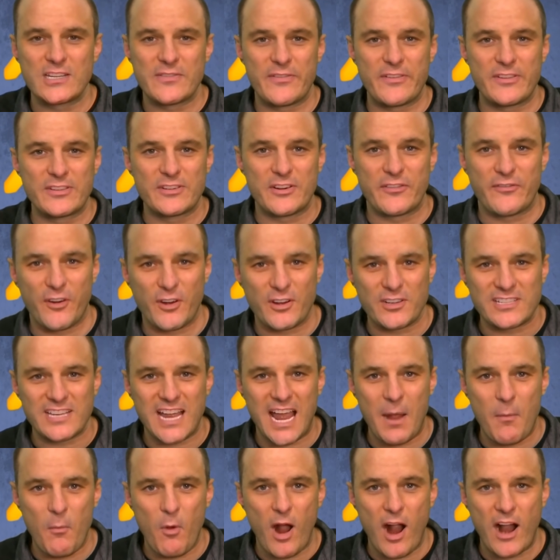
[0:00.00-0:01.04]
If it's your first
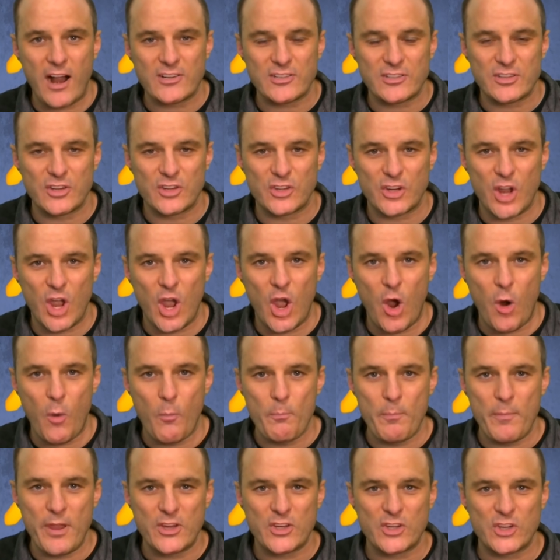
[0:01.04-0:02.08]
time watching the show,
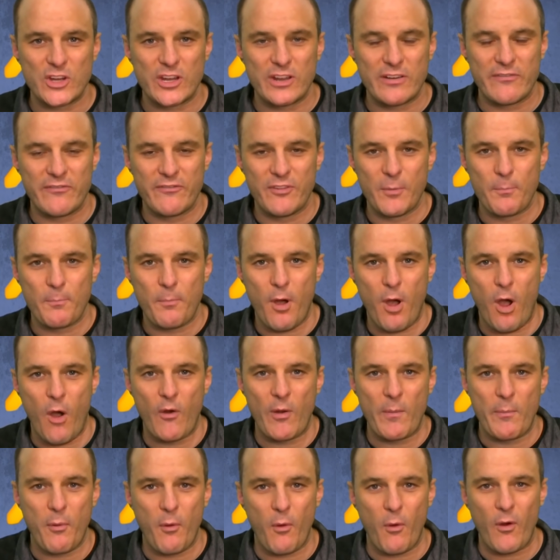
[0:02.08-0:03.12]
Michigan Football
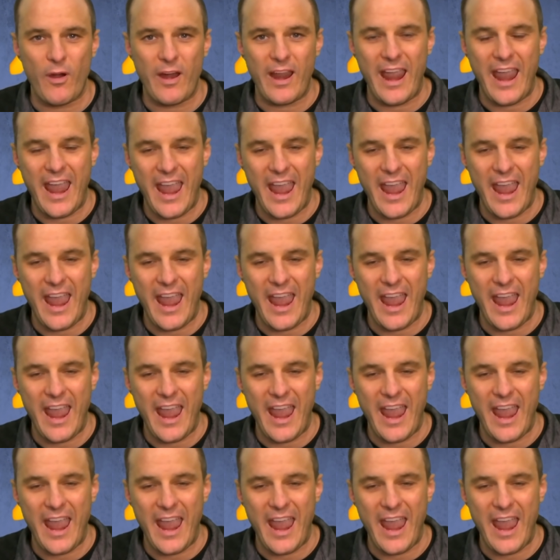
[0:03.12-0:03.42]
Report,